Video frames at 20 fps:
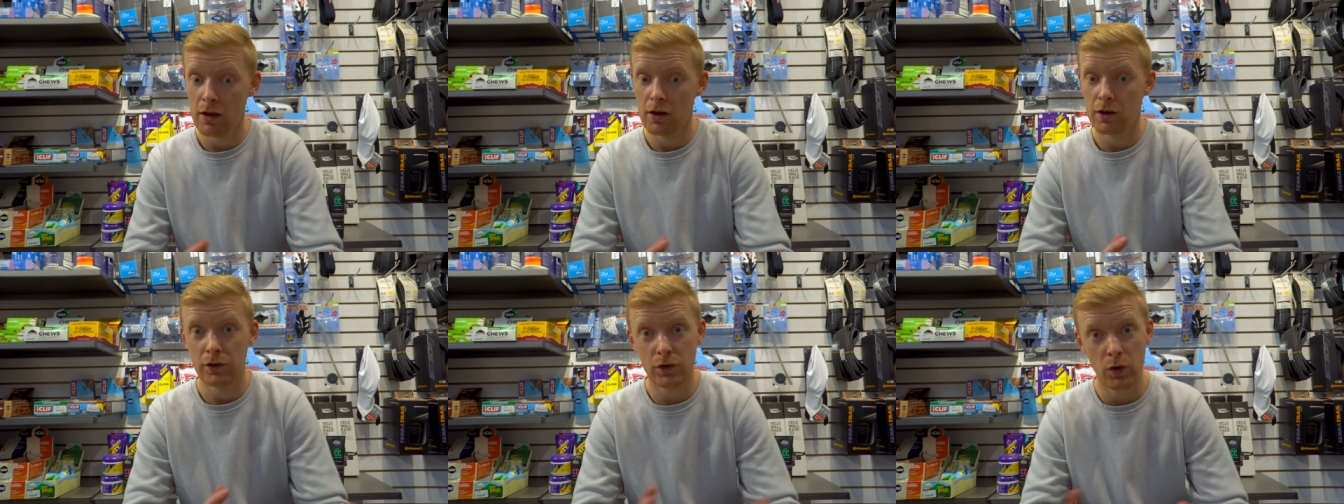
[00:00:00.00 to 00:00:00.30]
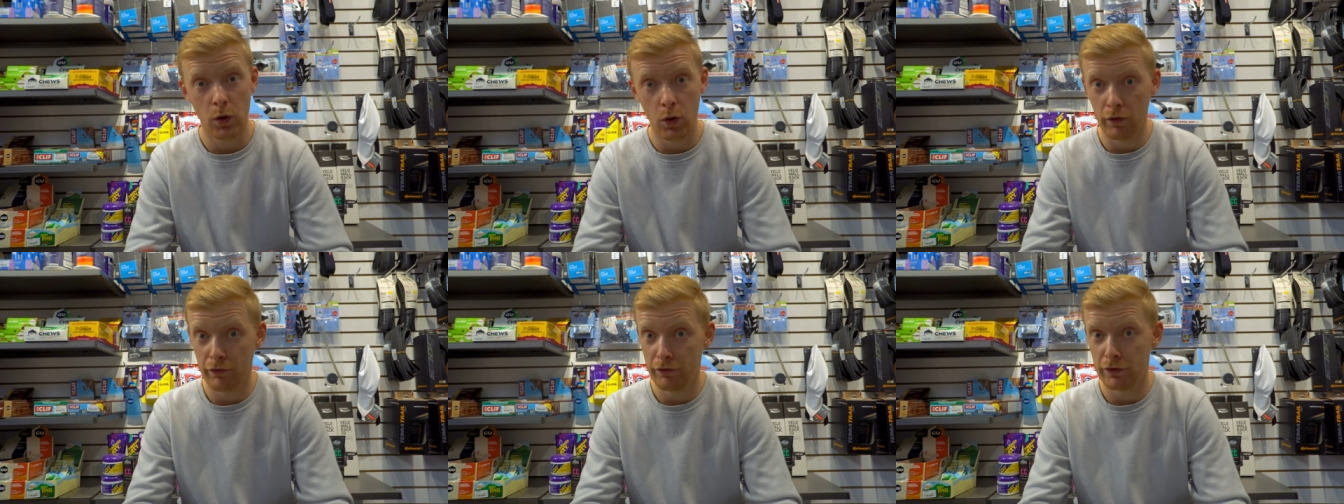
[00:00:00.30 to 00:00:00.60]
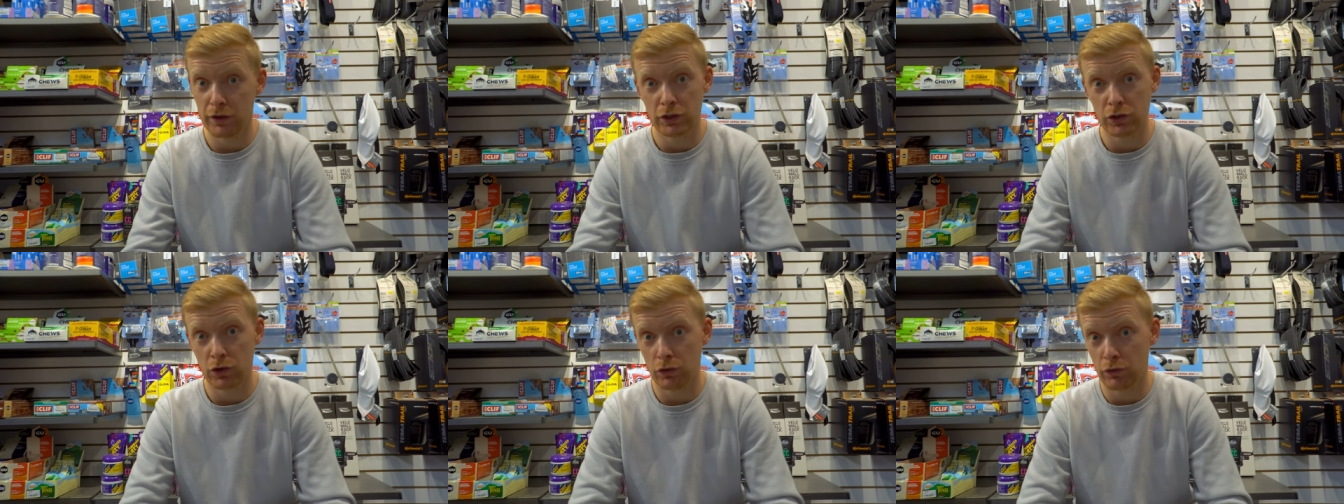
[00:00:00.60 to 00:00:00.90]
No
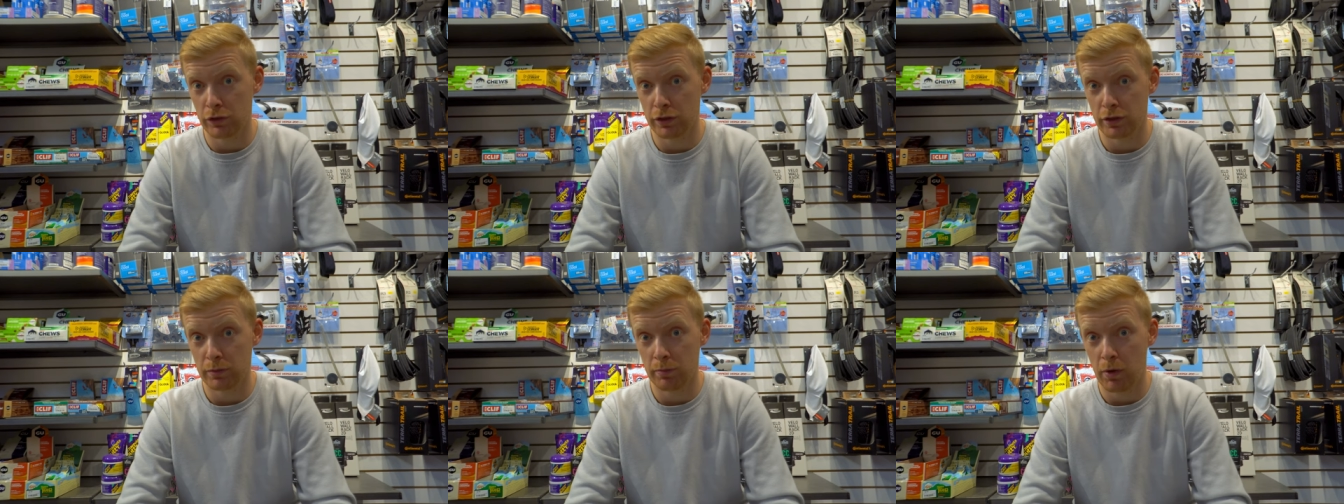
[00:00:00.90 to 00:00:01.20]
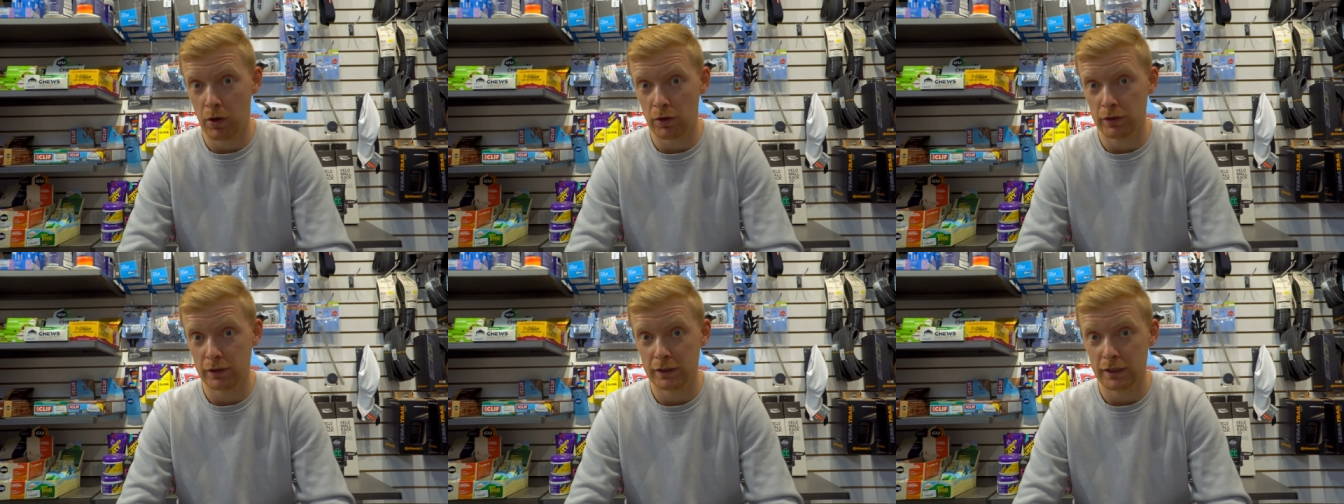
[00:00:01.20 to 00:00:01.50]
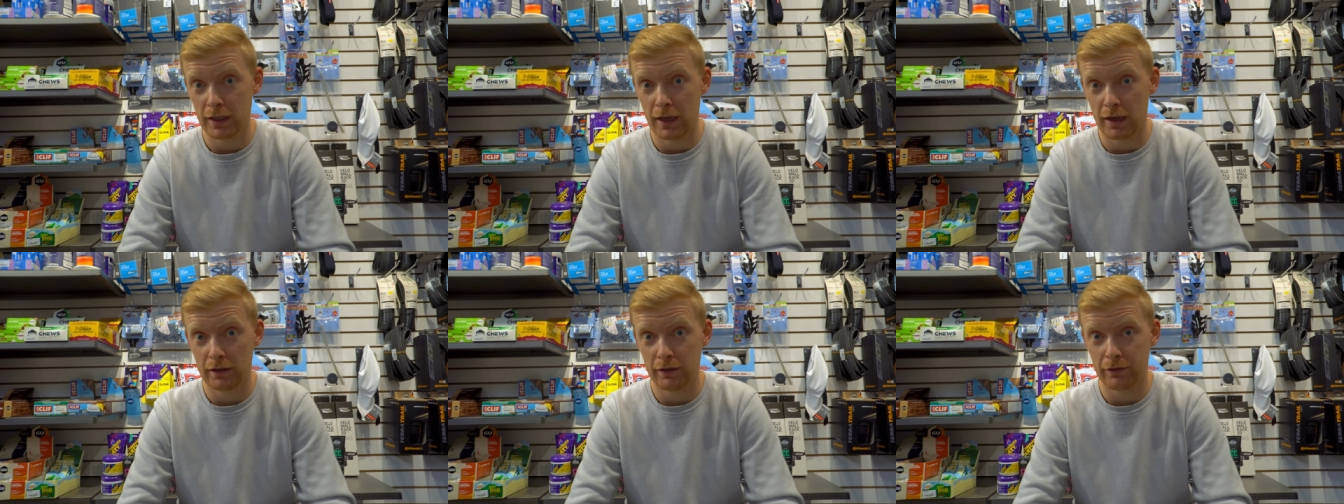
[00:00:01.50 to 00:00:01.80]
official response
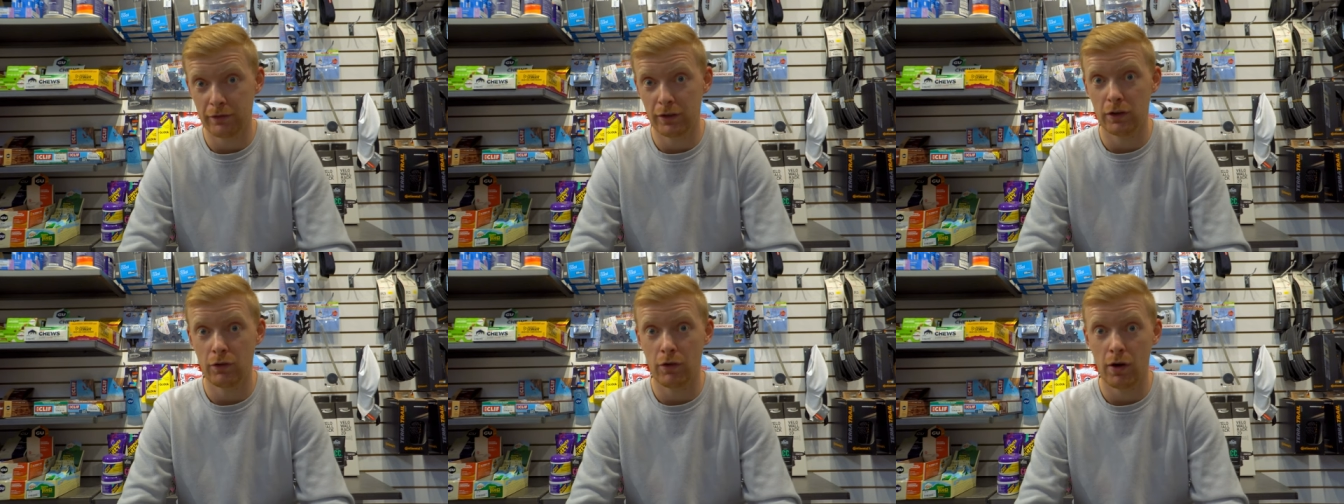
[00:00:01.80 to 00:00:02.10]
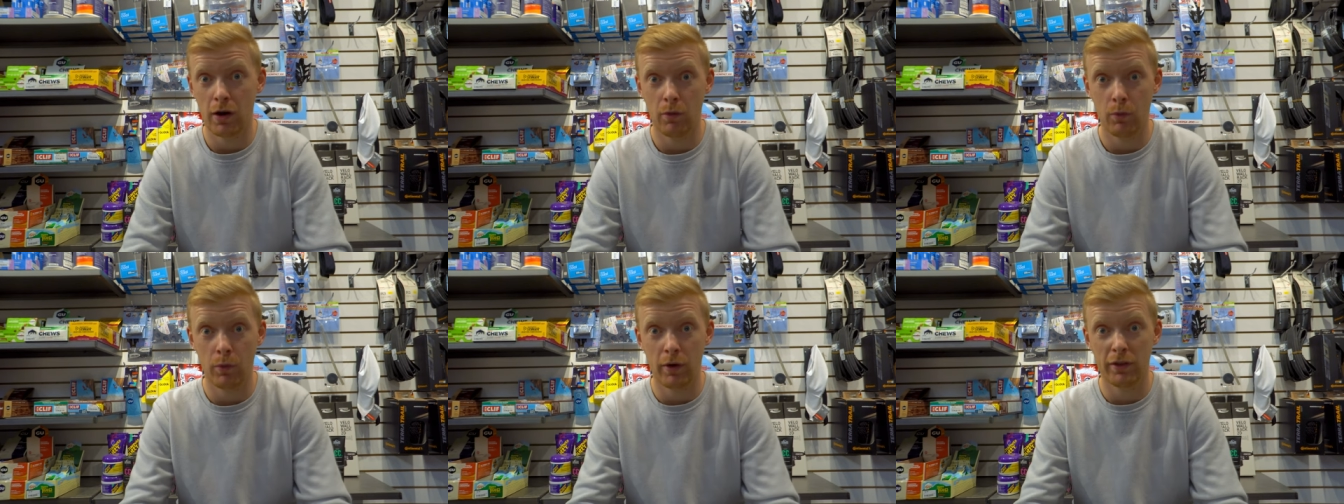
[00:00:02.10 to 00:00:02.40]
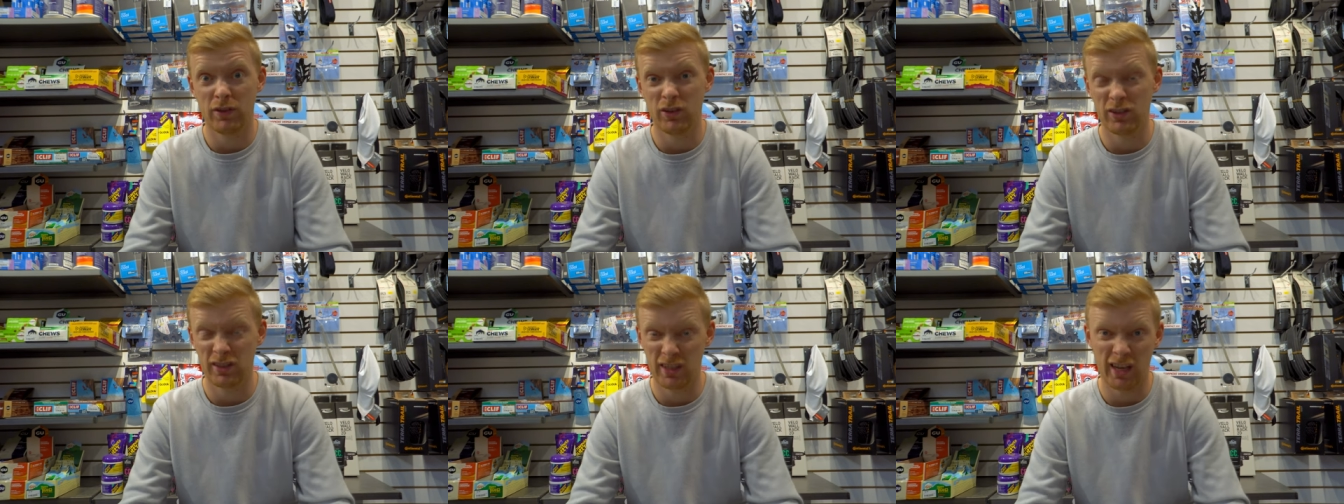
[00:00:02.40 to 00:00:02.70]
yet to figure out
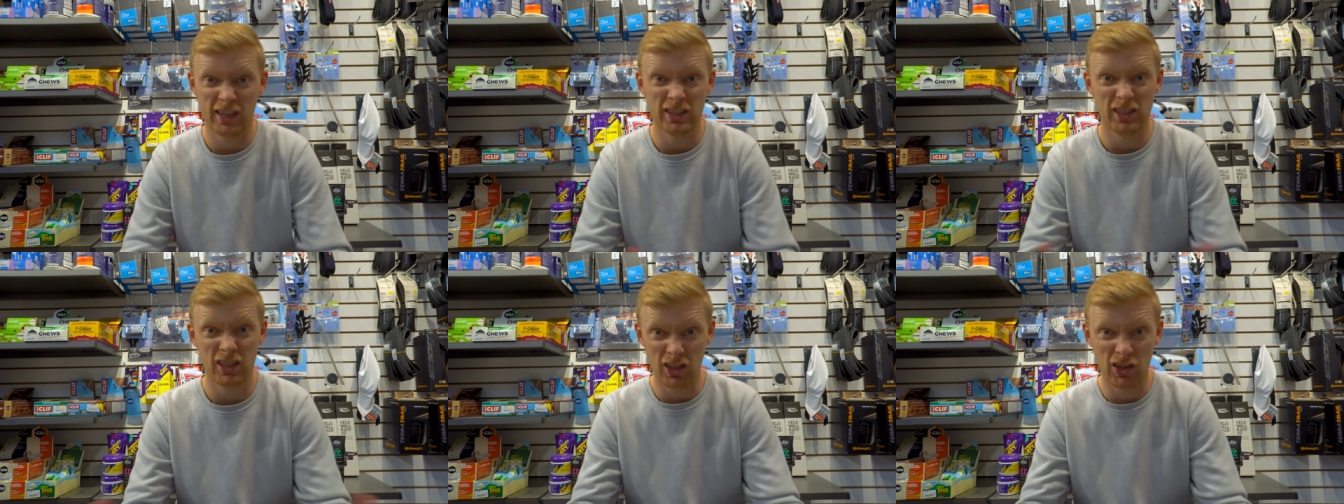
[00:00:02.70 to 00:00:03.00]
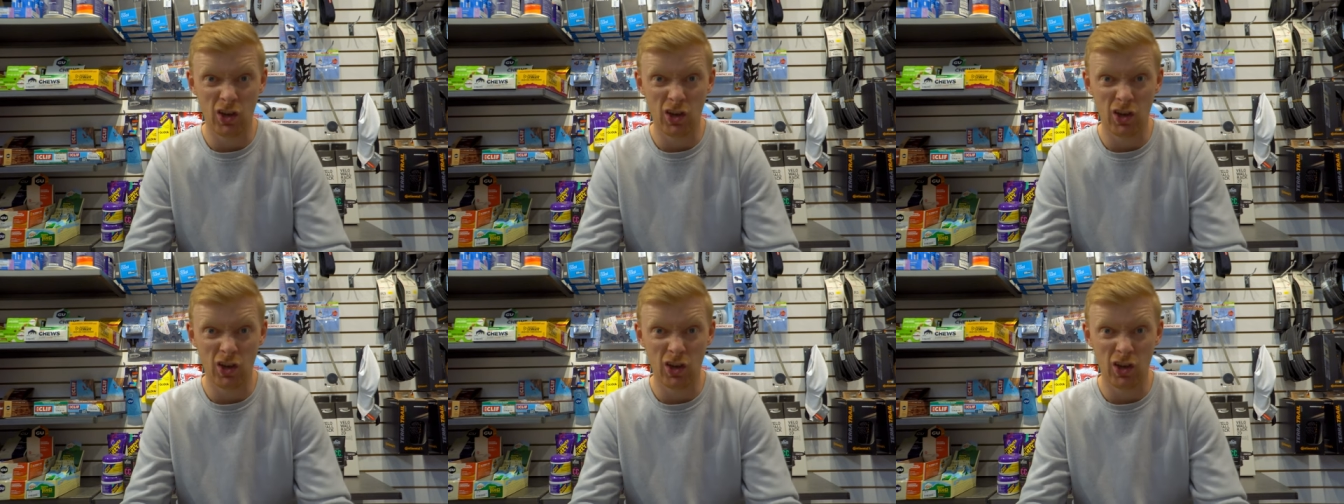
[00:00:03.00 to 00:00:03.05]
whether it's actually